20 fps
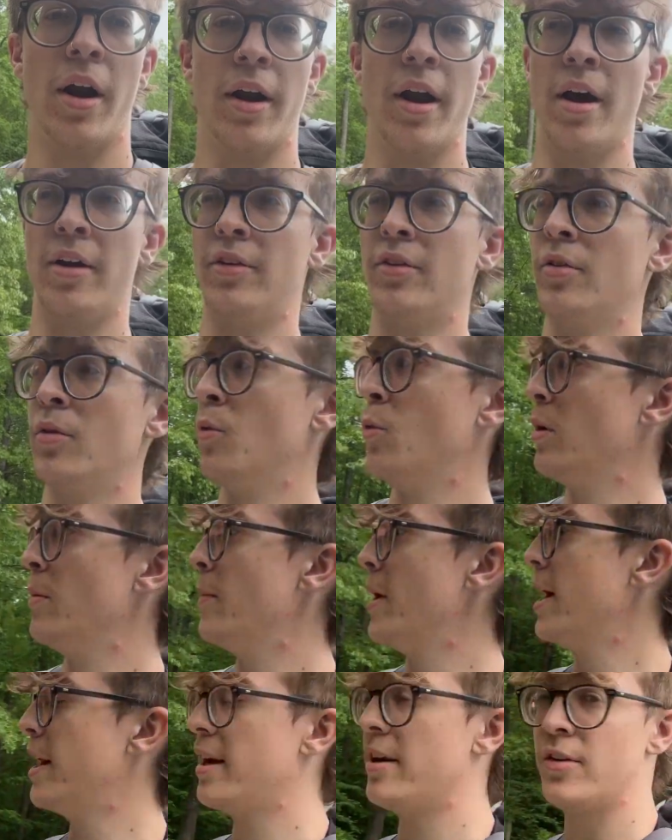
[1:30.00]
guys, we
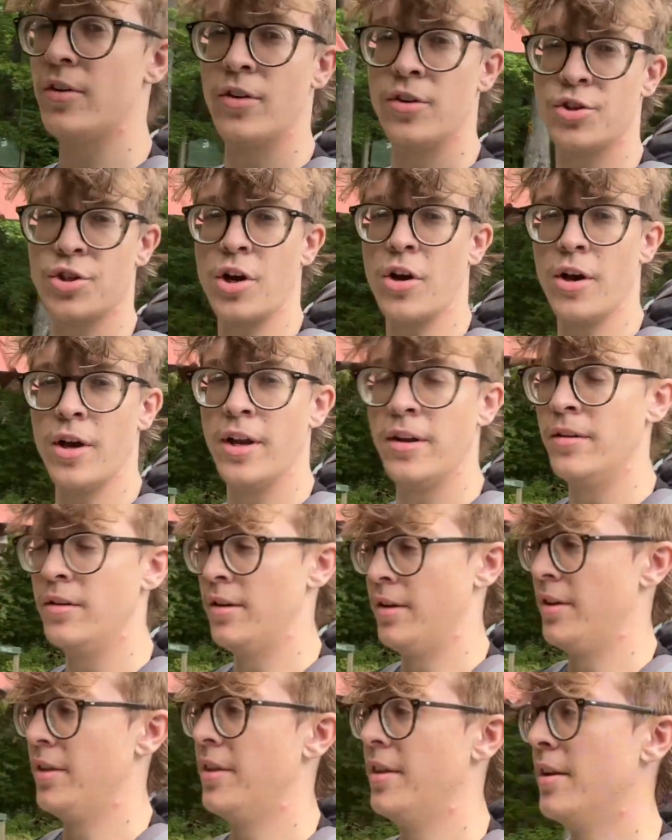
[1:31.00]
made it to the trailhead.
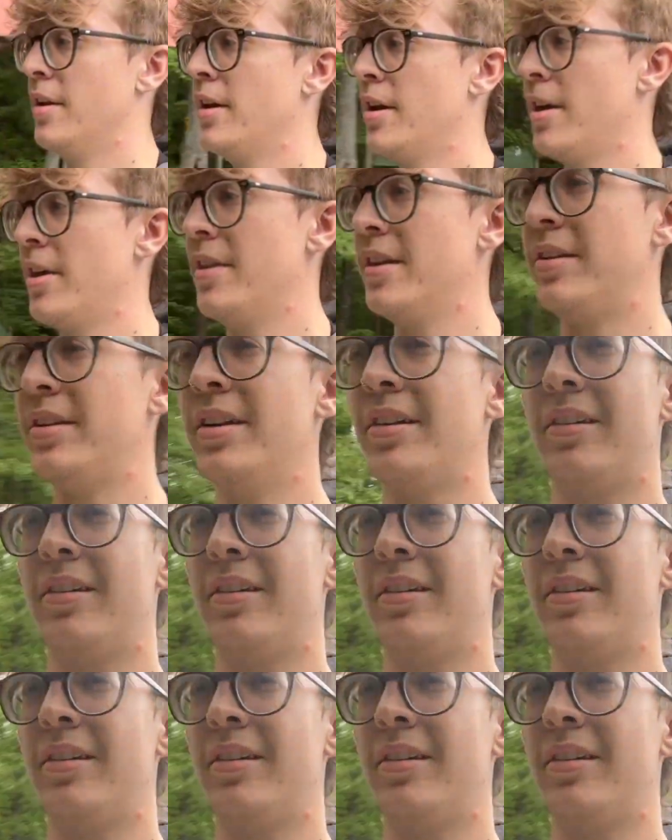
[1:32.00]
This is